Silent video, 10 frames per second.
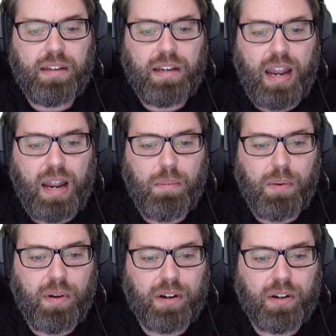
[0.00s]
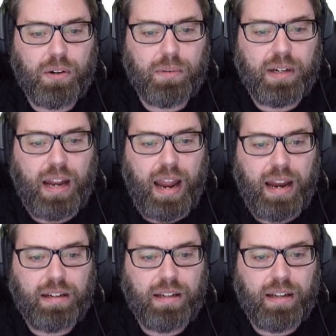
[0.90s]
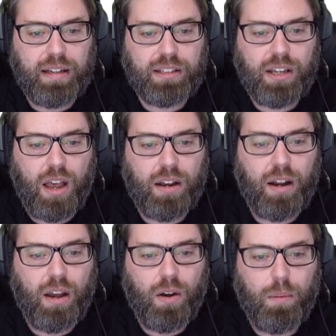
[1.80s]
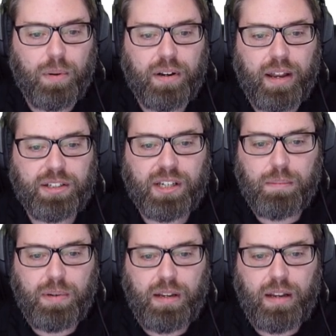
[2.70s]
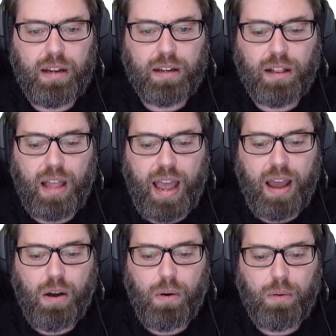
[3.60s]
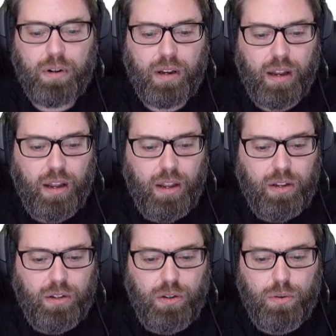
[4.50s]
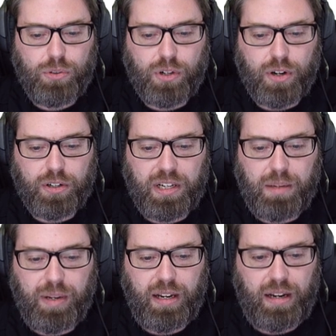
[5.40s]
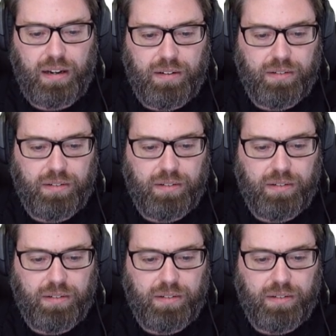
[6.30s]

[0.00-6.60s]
the name we want to create is HANA OpenSAP Cloud User DB.